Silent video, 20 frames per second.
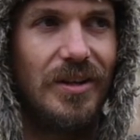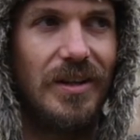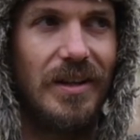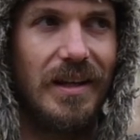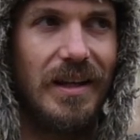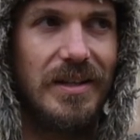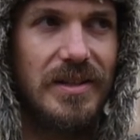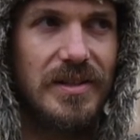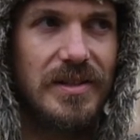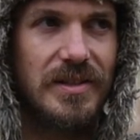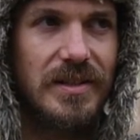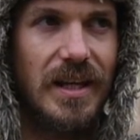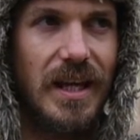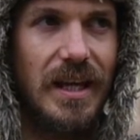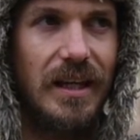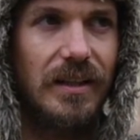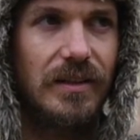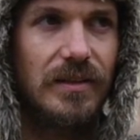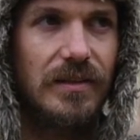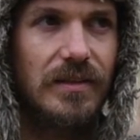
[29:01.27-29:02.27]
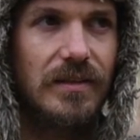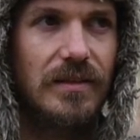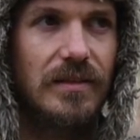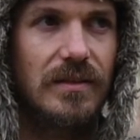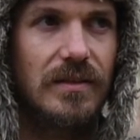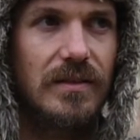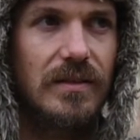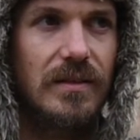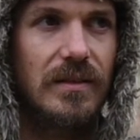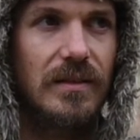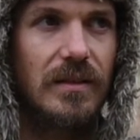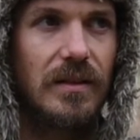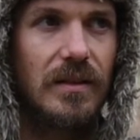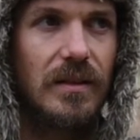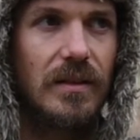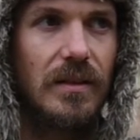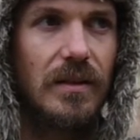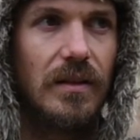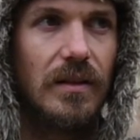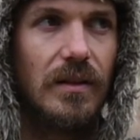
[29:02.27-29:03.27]
it just takes
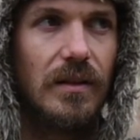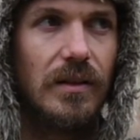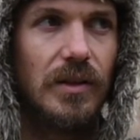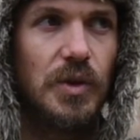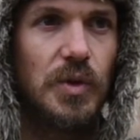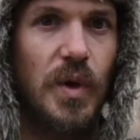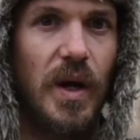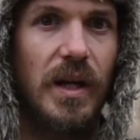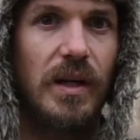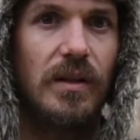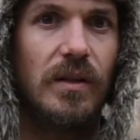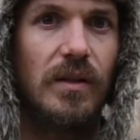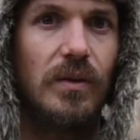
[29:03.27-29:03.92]
greater